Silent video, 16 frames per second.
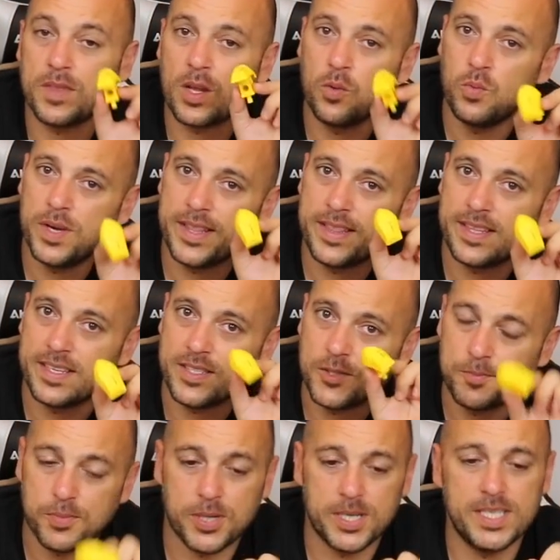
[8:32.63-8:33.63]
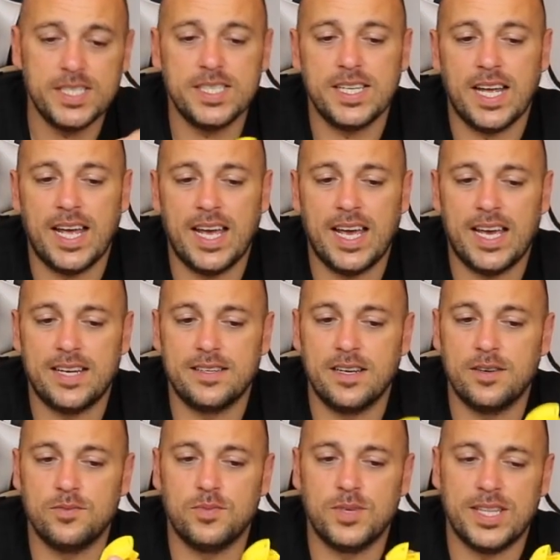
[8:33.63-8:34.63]
with this print
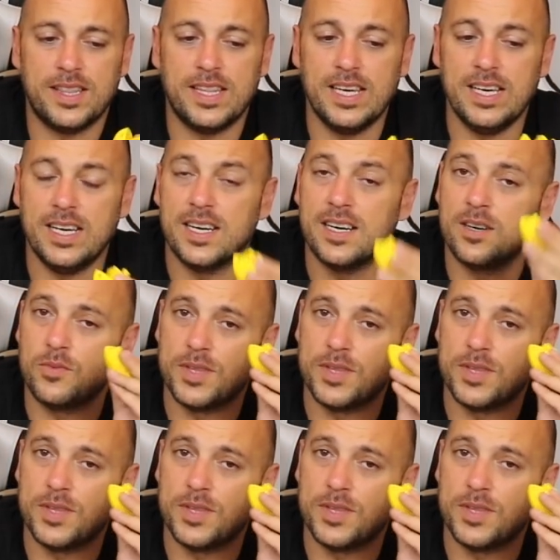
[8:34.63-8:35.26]
and with the uh,